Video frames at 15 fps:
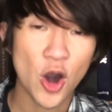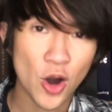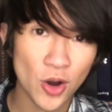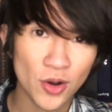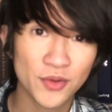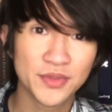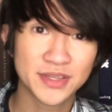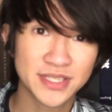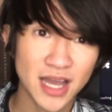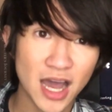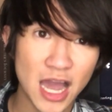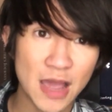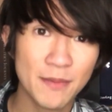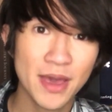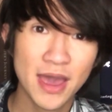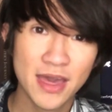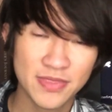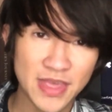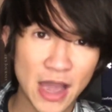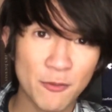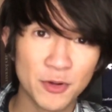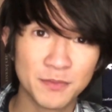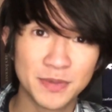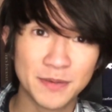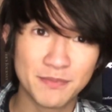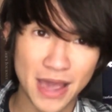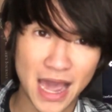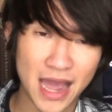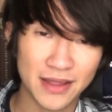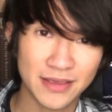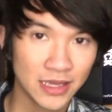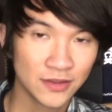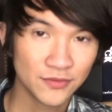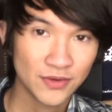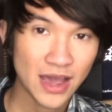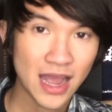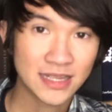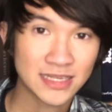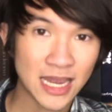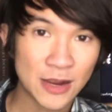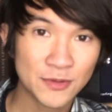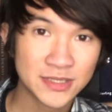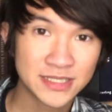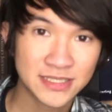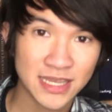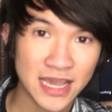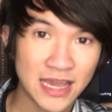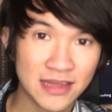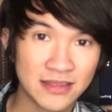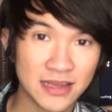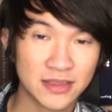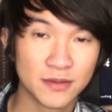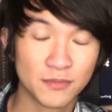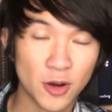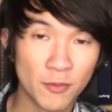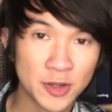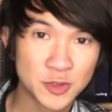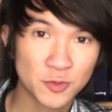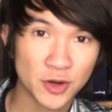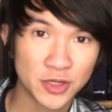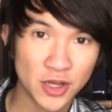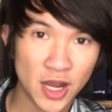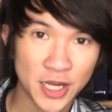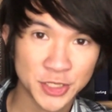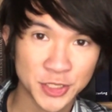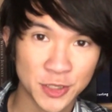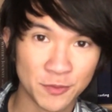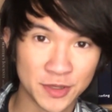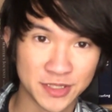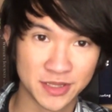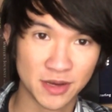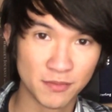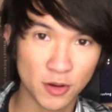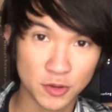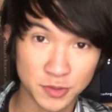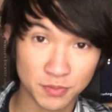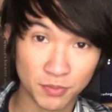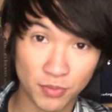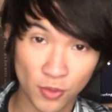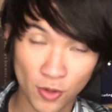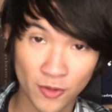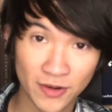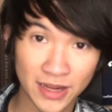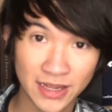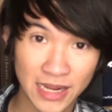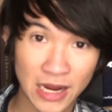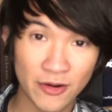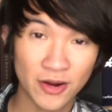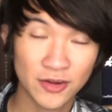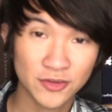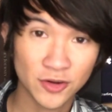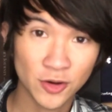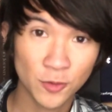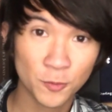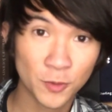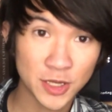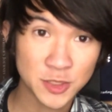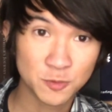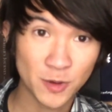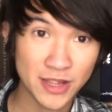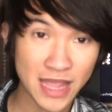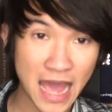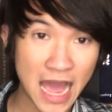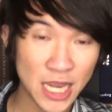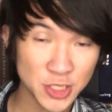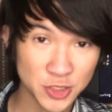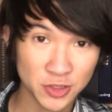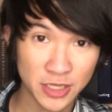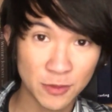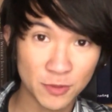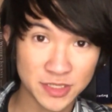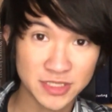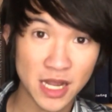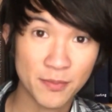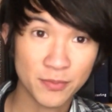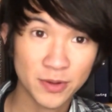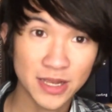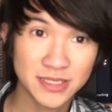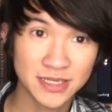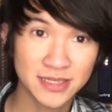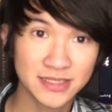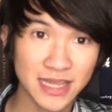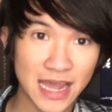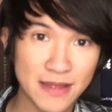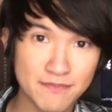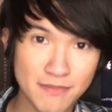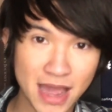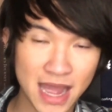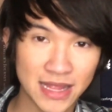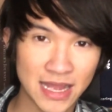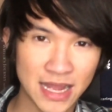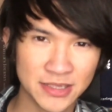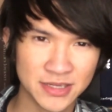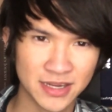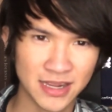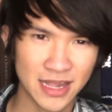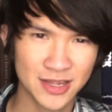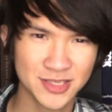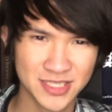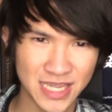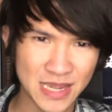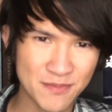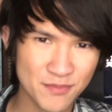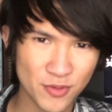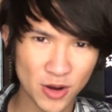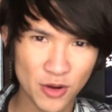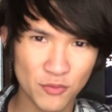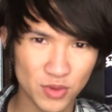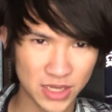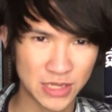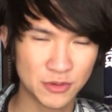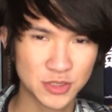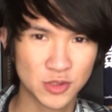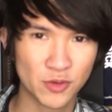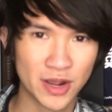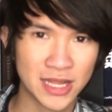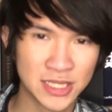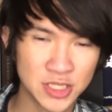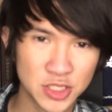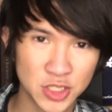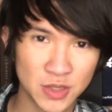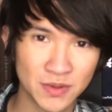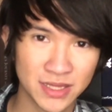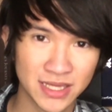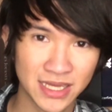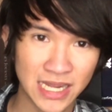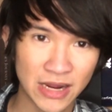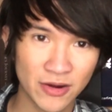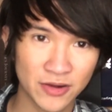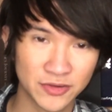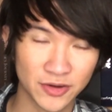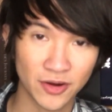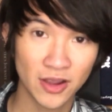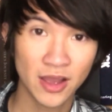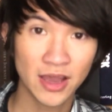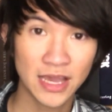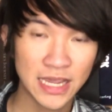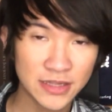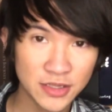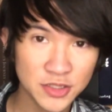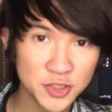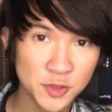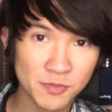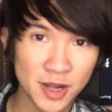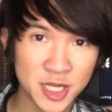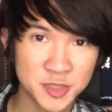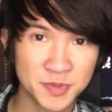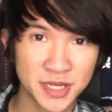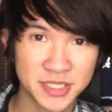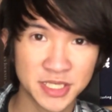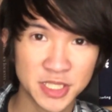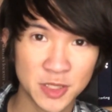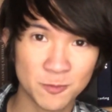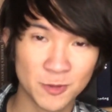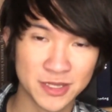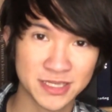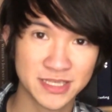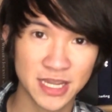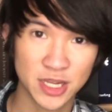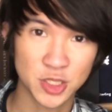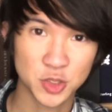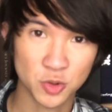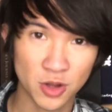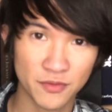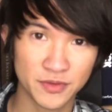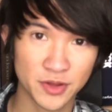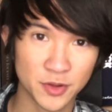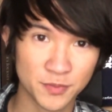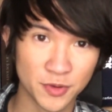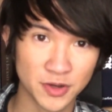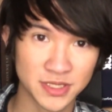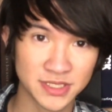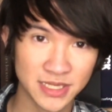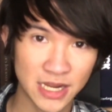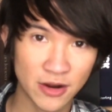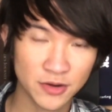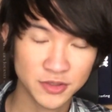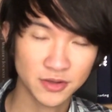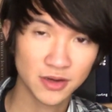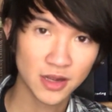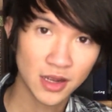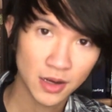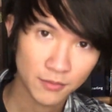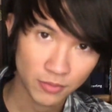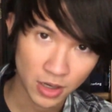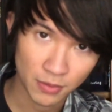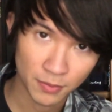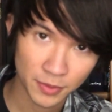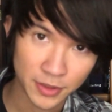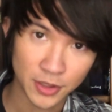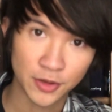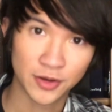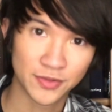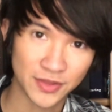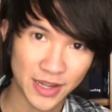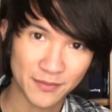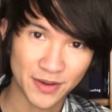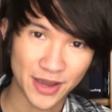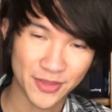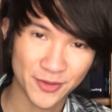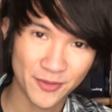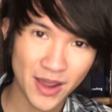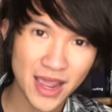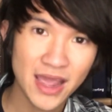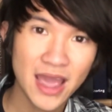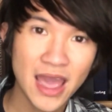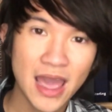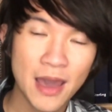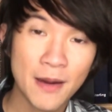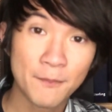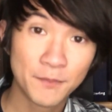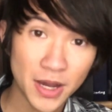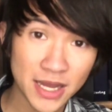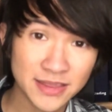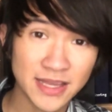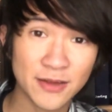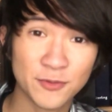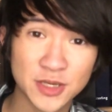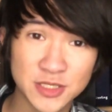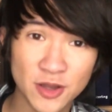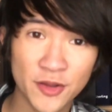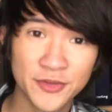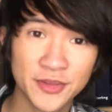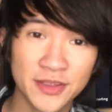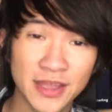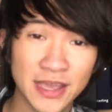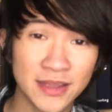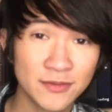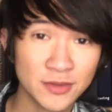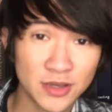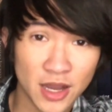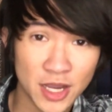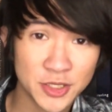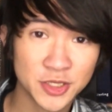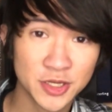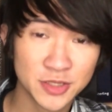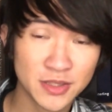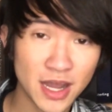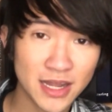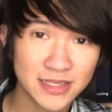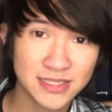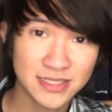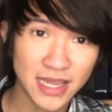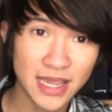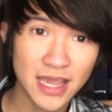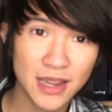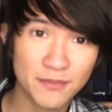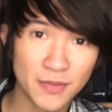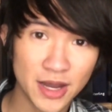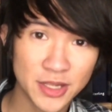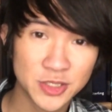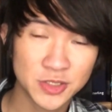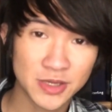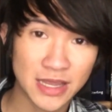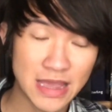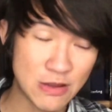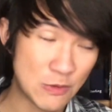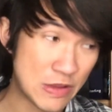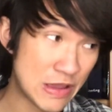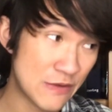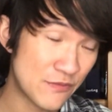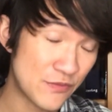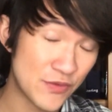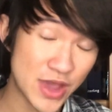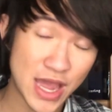all the time, that would be bad. In fact, I would say that the moments where Yasha was the most boring character was when Ashley was not present and Matt had to kind of just improv what he was going to do with the character. He didn't do much because he didn't want to take control of another person's character, probably a good thing by the way, but that resulted in Yasha not saying much, if